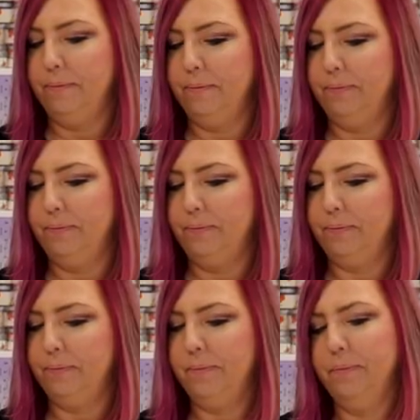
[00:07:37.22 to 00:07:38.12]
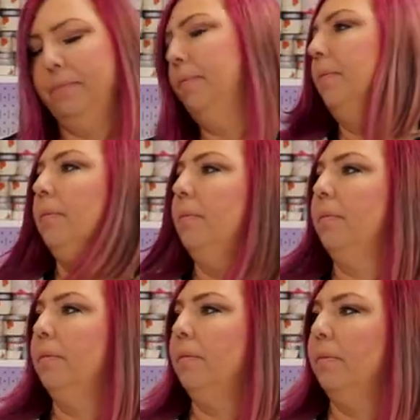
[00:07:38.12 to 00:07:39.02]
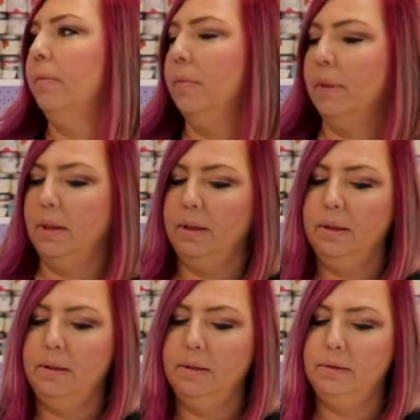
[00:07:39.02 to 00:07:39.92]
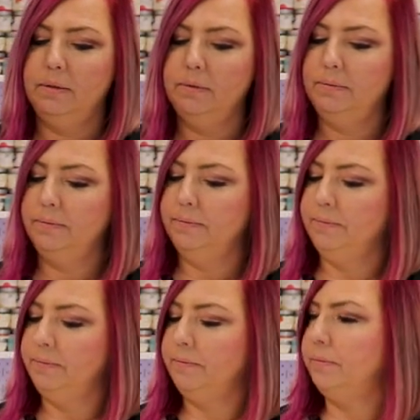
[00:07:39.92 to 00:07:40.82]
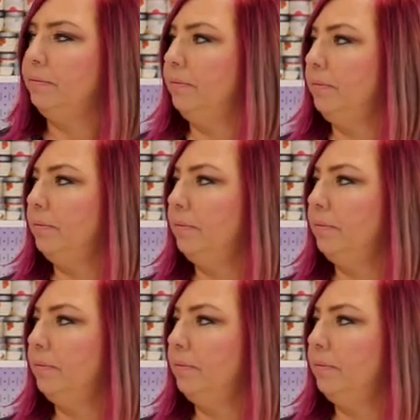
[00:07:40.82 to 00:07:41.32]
(not speaking)